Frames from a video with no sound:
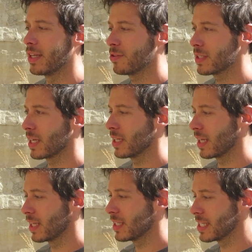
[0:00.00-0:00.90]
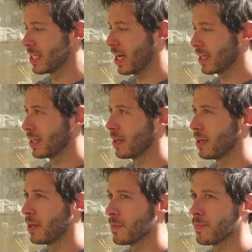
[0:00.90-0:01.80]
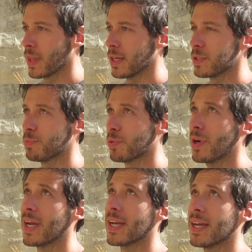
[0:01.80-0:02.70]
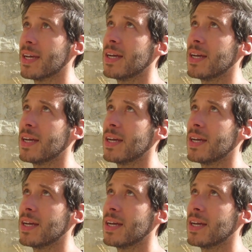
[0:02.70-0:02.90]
Interestingly, this is not a spring,